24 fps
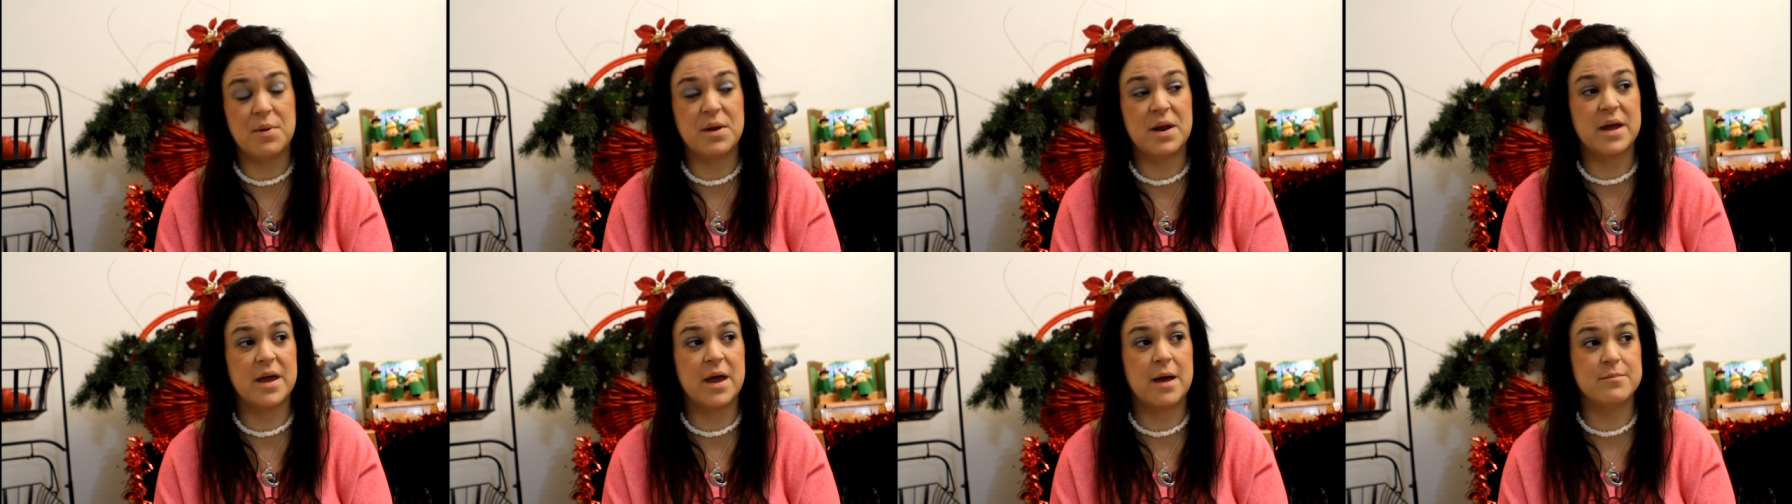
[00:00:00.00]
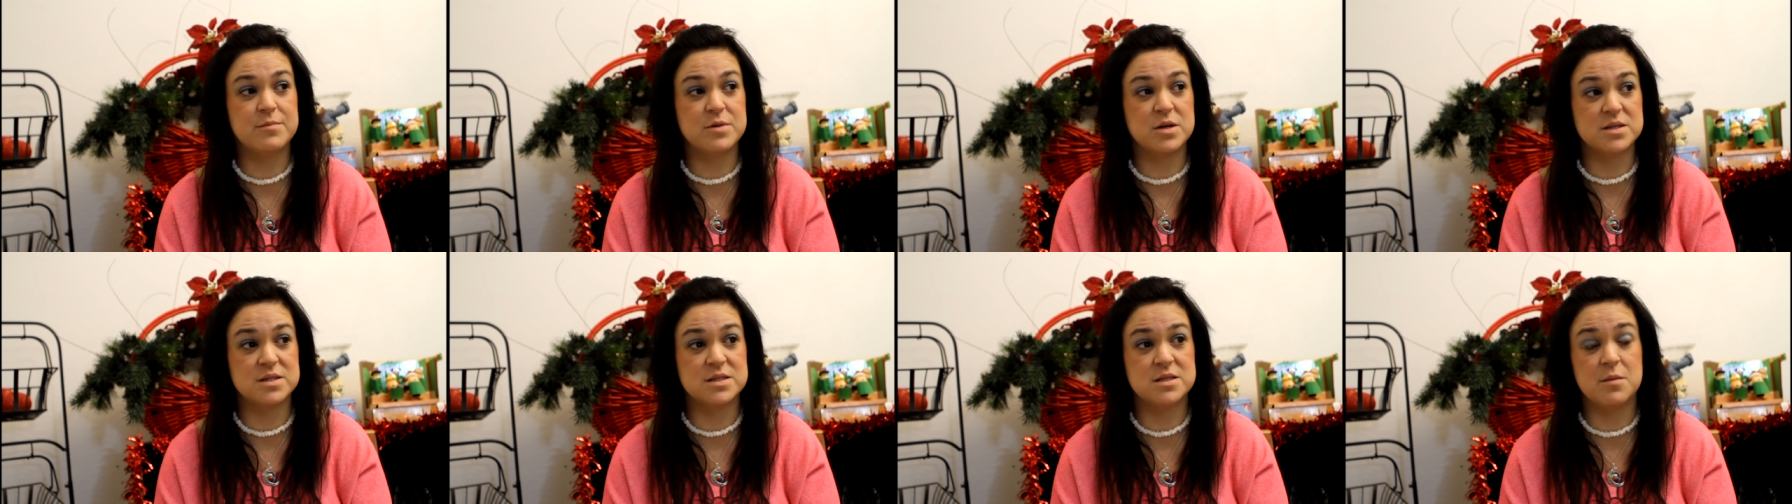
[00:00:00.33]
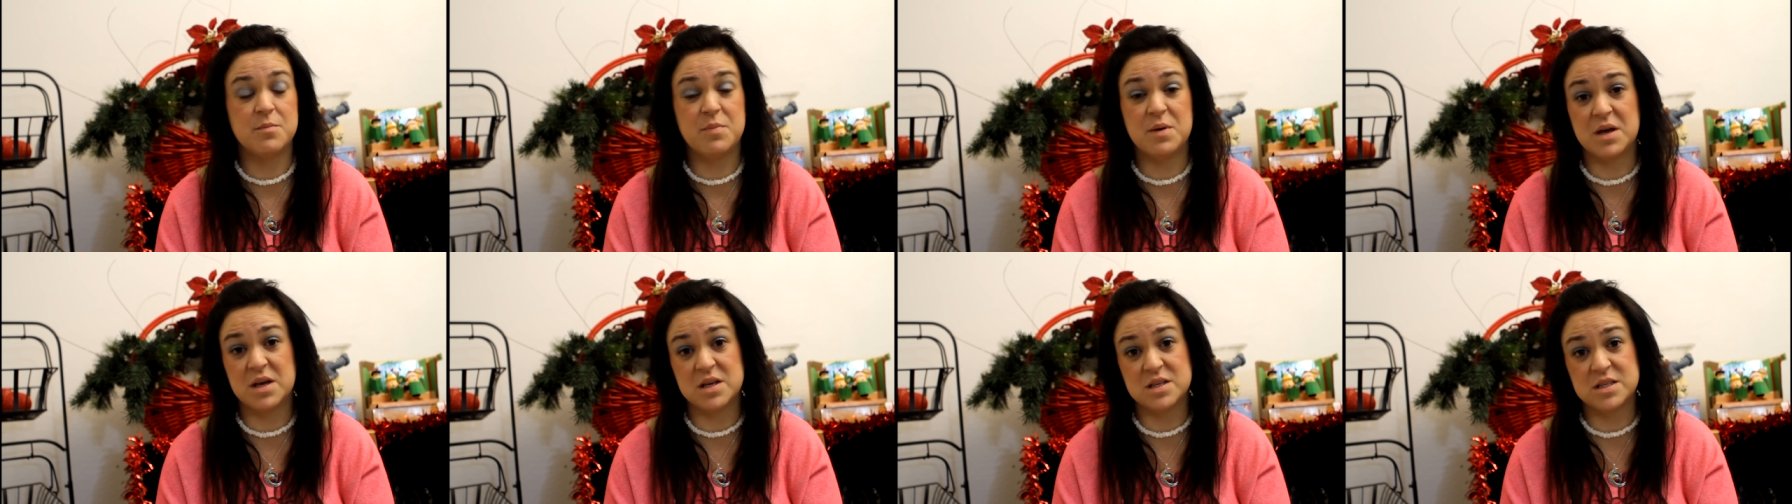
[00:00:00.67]
and I kept on
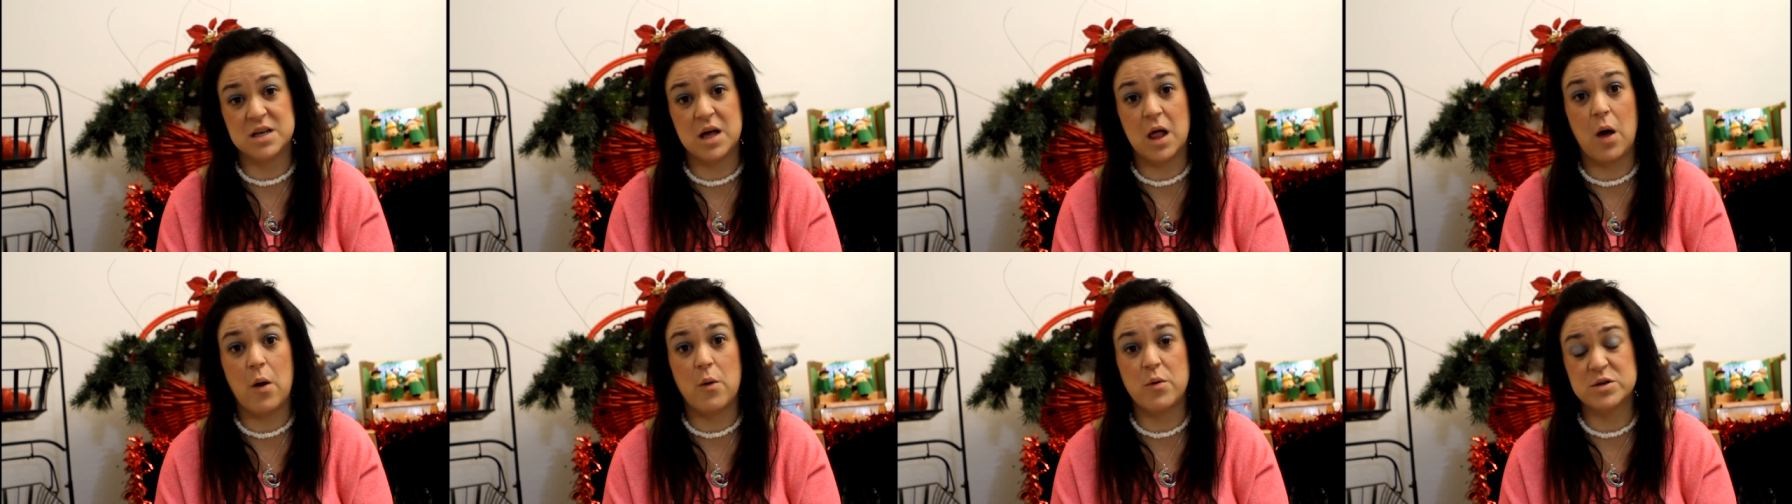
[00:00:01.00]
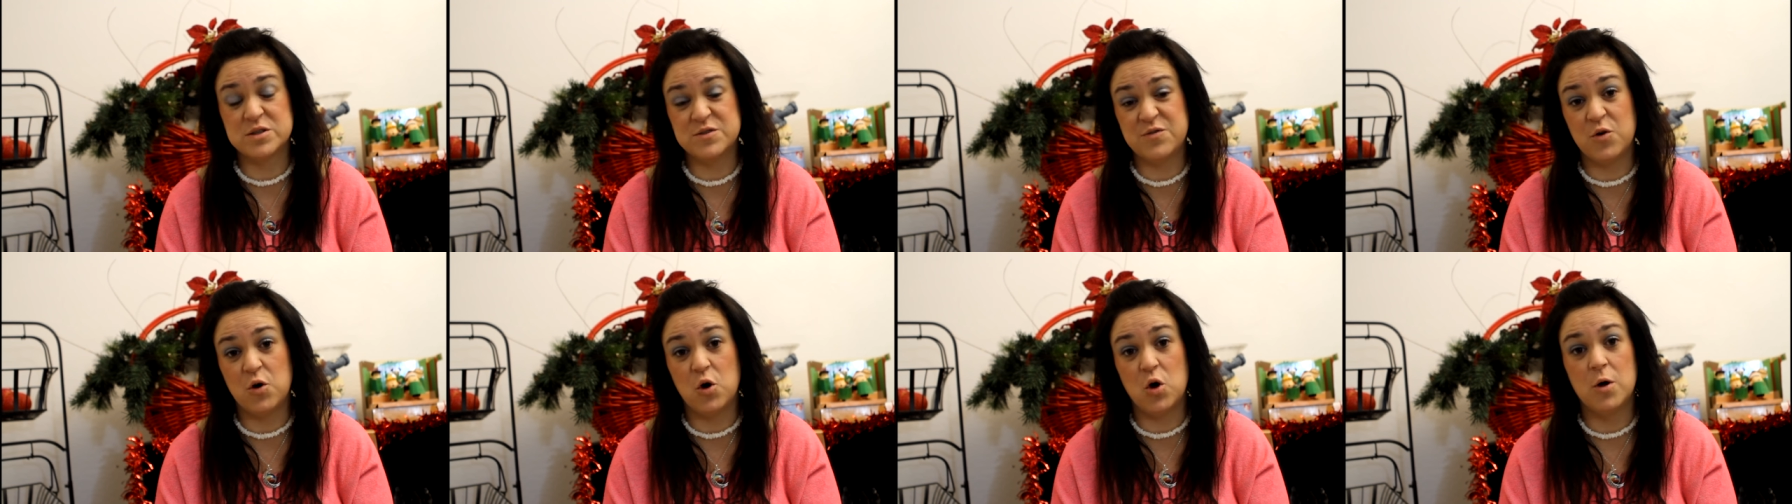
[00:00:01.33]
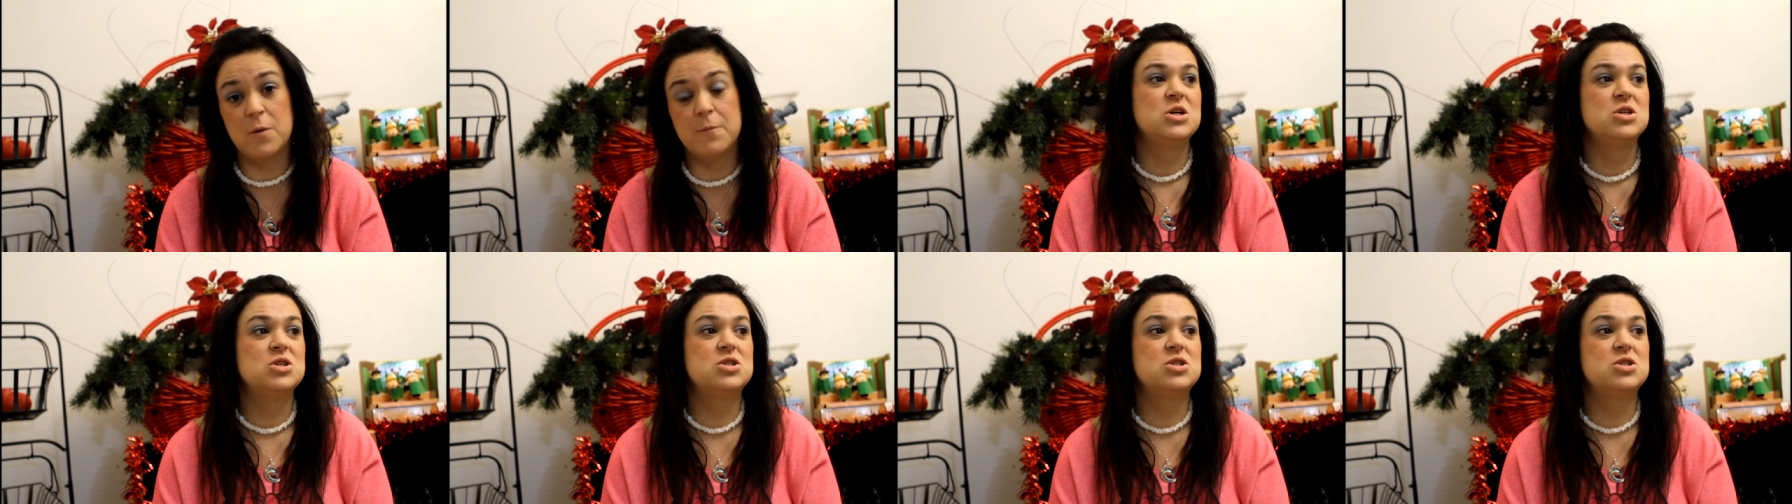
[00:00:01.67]
sipping until I was full.